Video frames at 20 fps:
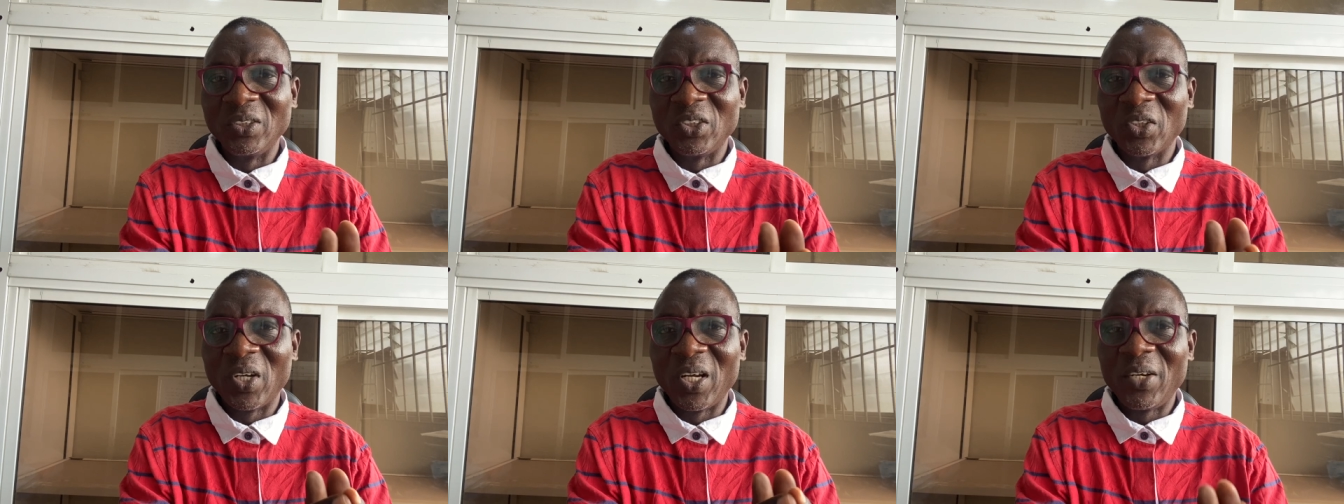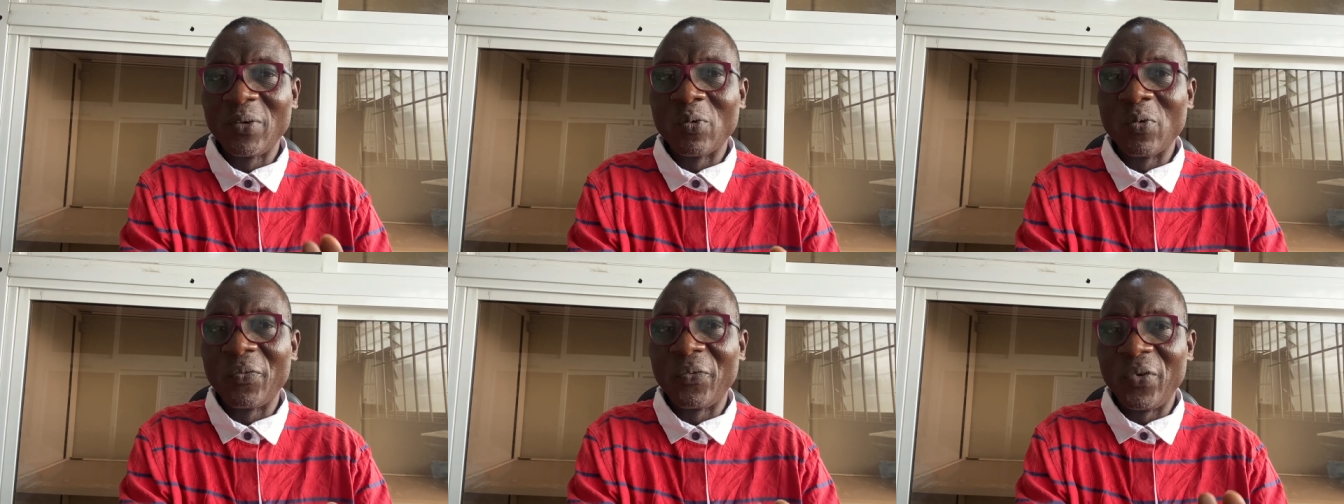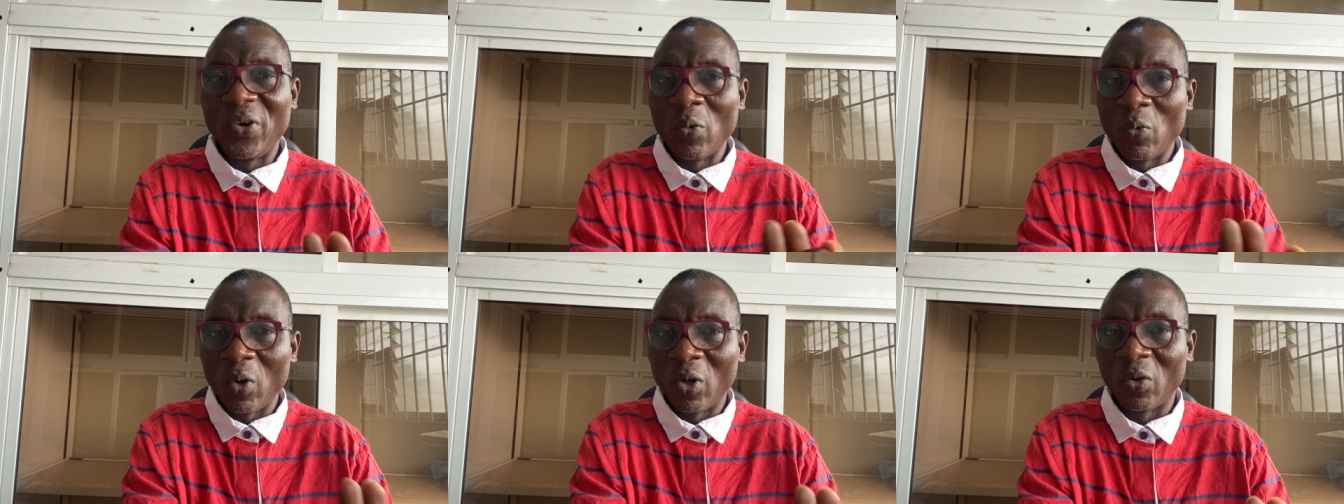theoretical
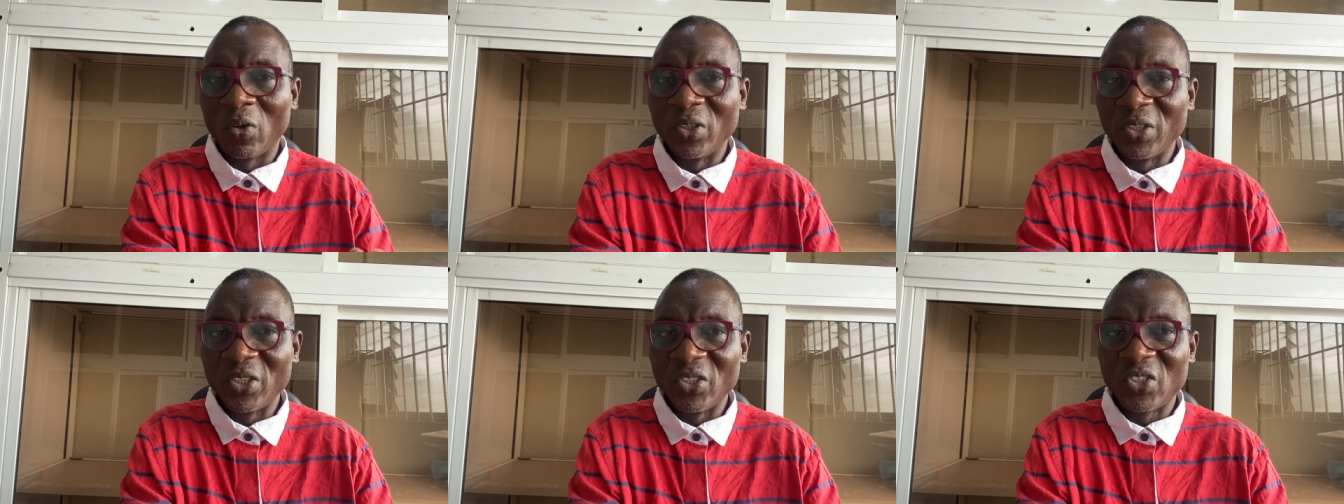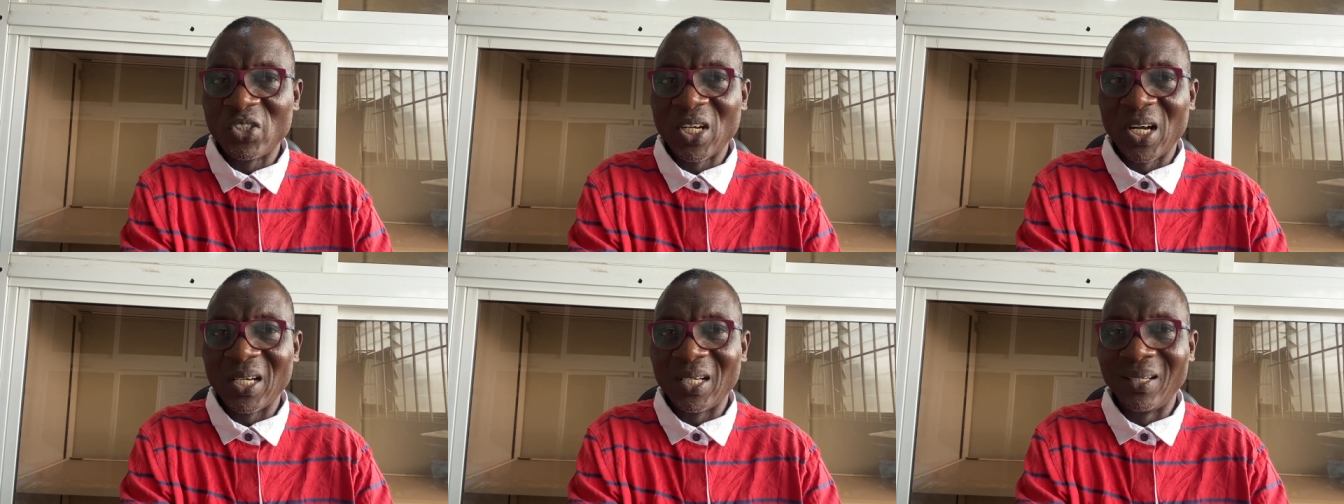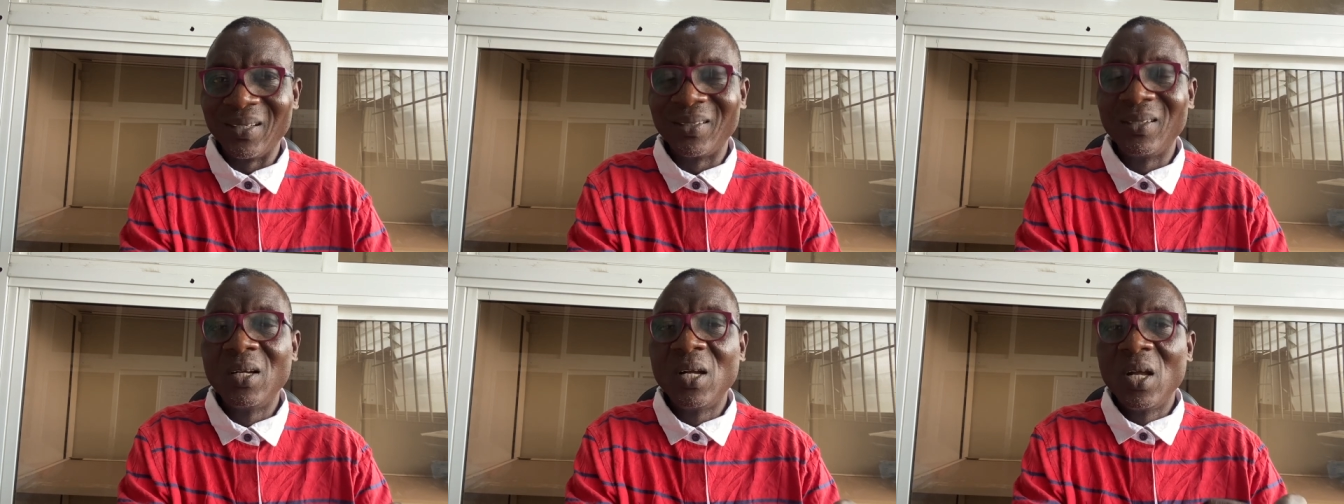framework on this channel
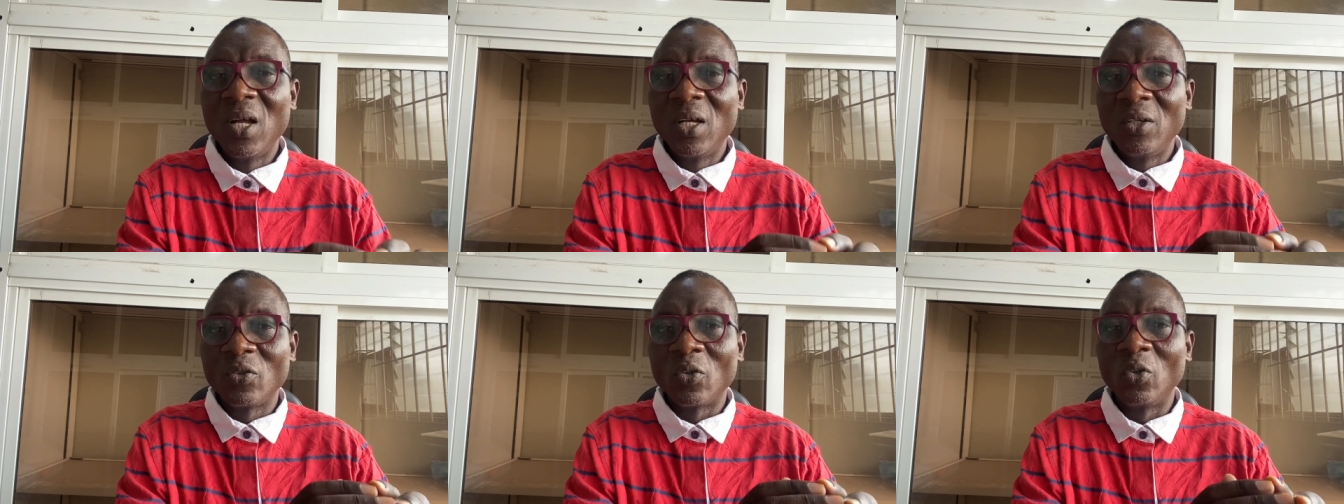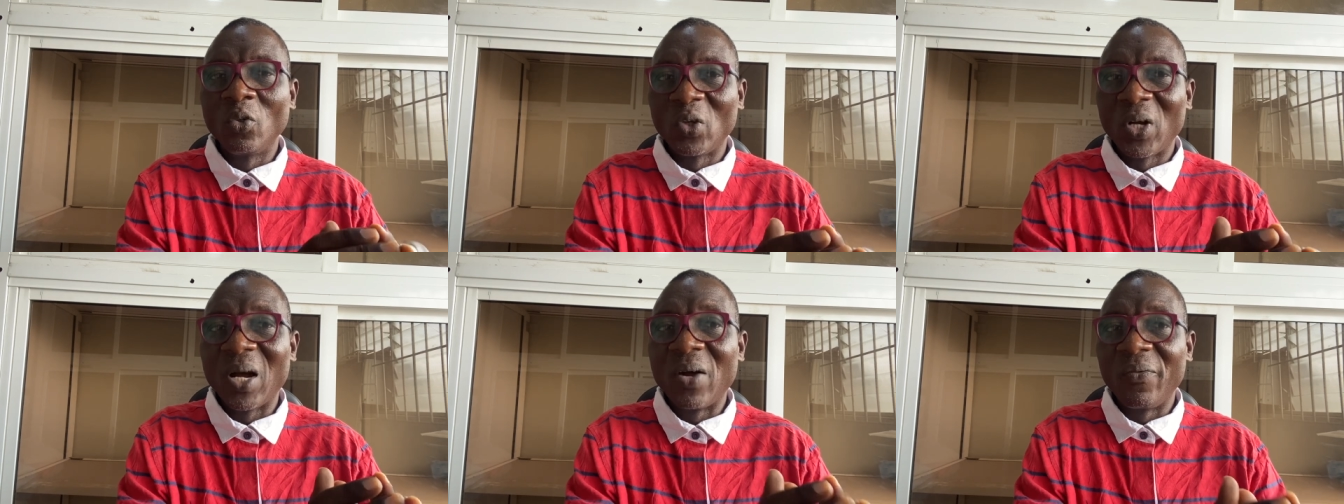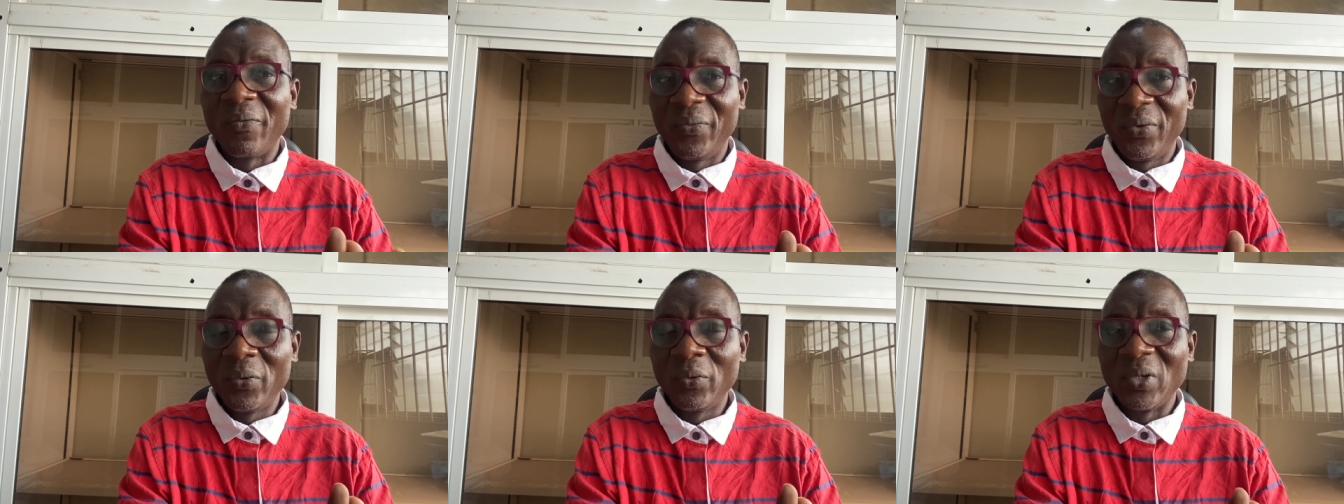so you
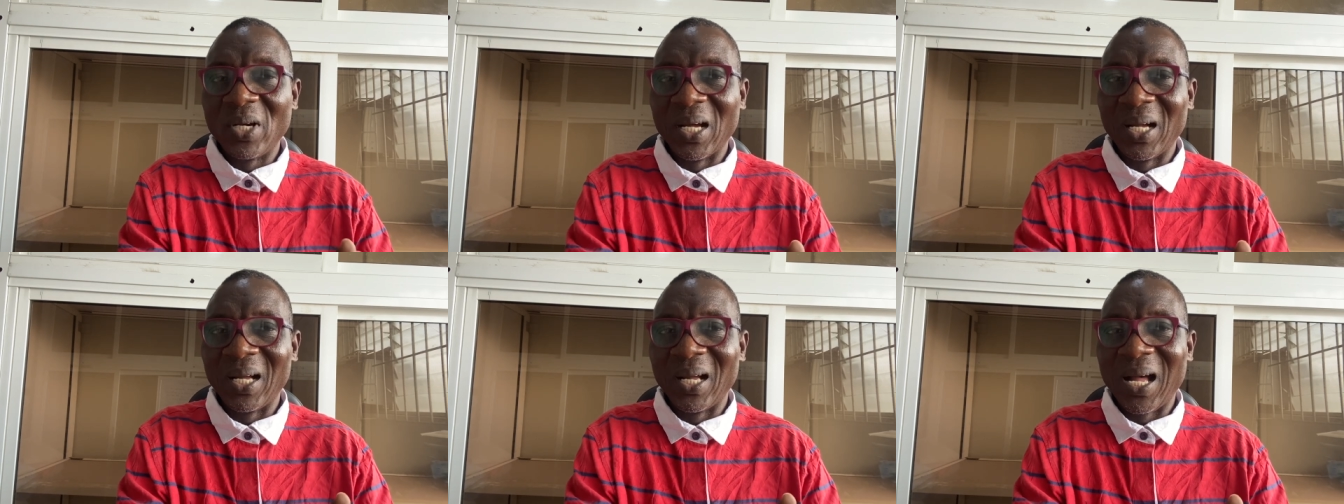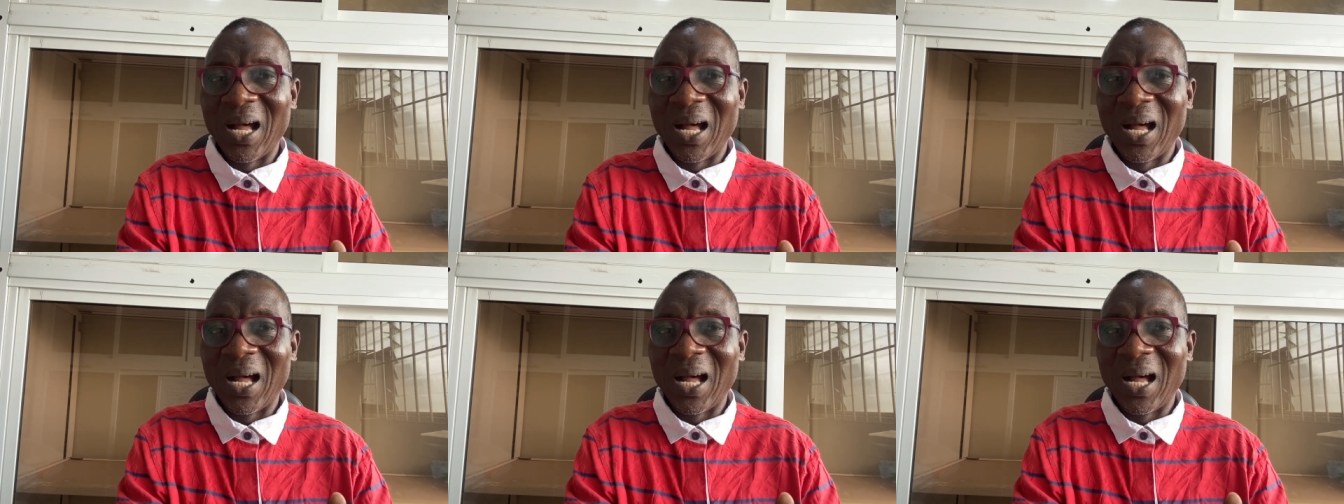can view that